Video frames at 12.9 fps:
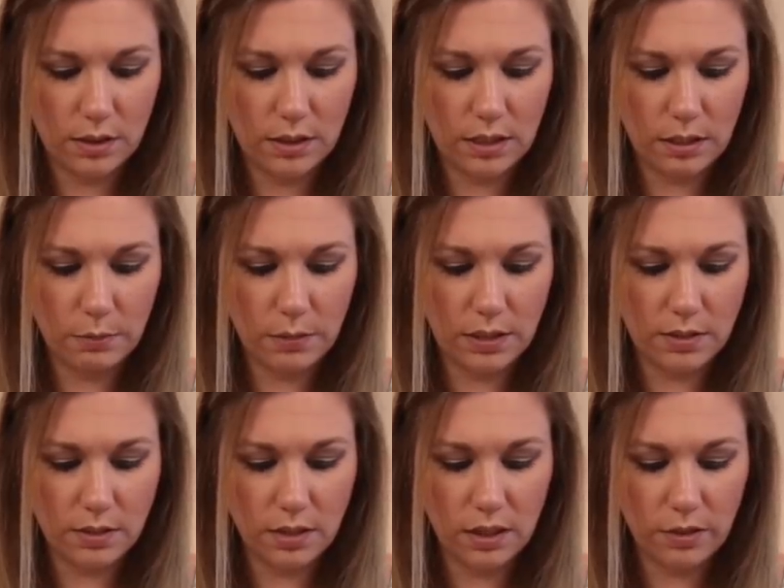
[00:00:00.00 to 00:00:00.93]
let me
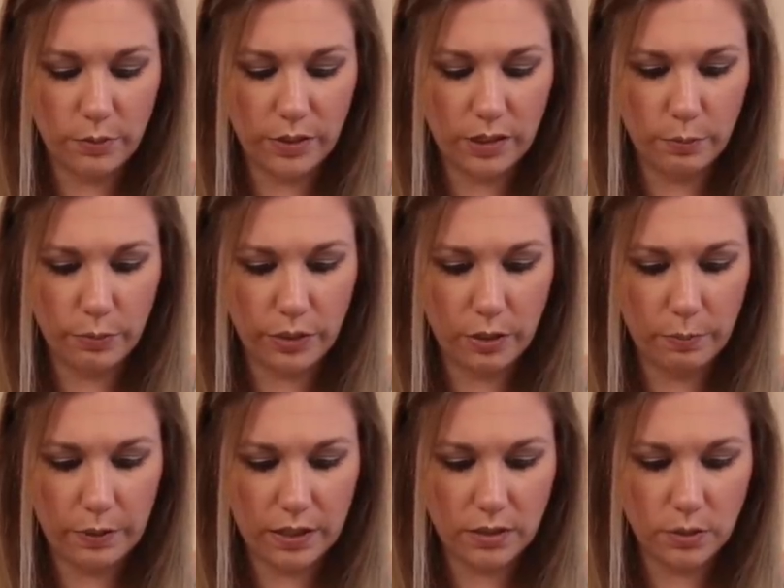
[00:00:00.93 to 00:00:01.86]
see if we can bring
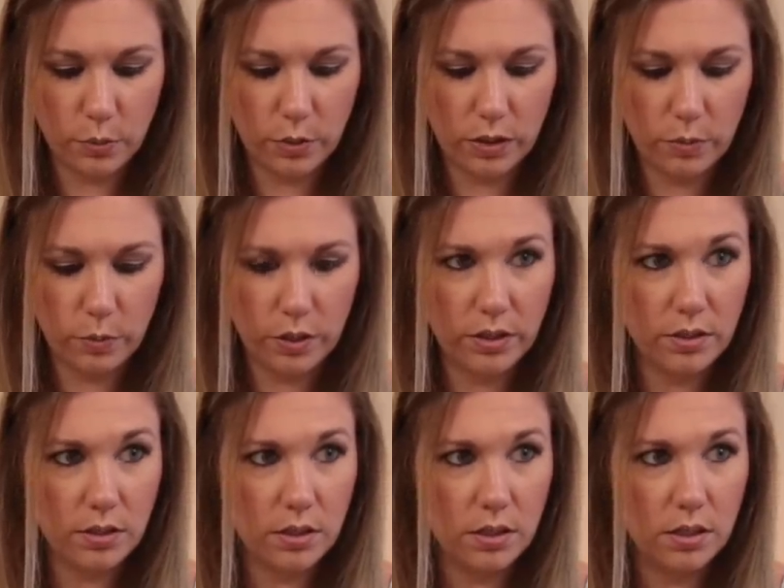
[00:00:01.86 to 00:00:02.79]
it back to what it
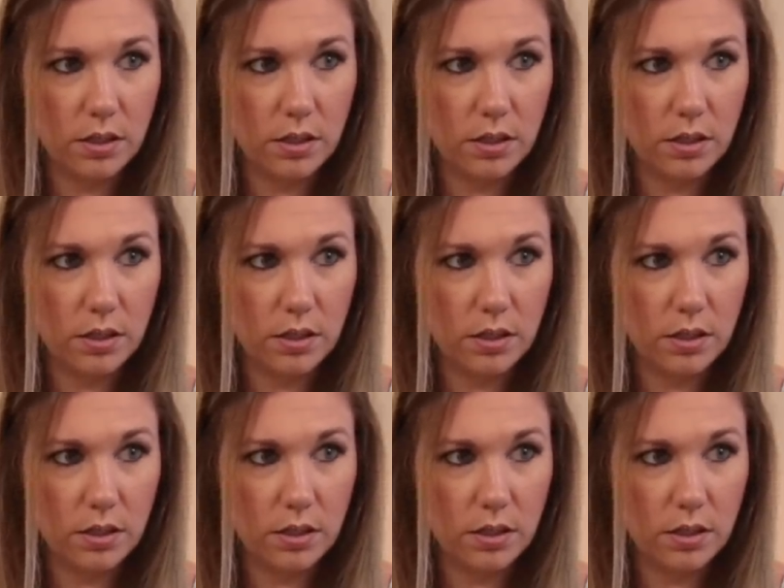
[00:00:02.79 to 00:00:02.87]
was.